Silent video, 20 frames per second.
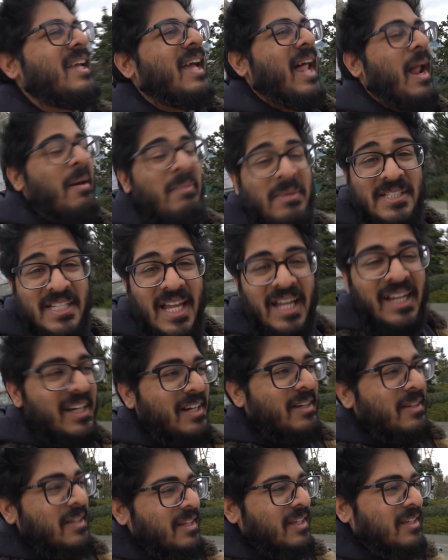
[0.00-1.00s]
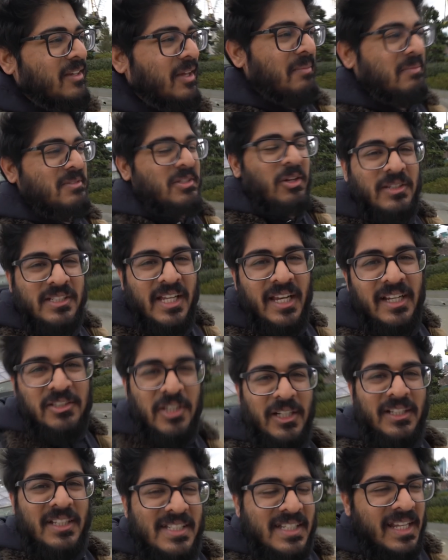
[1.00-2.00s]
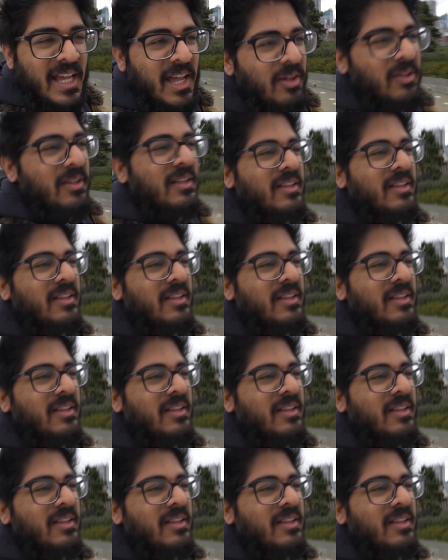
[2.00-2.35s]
I'm excited. I'm so excited to check this thing out.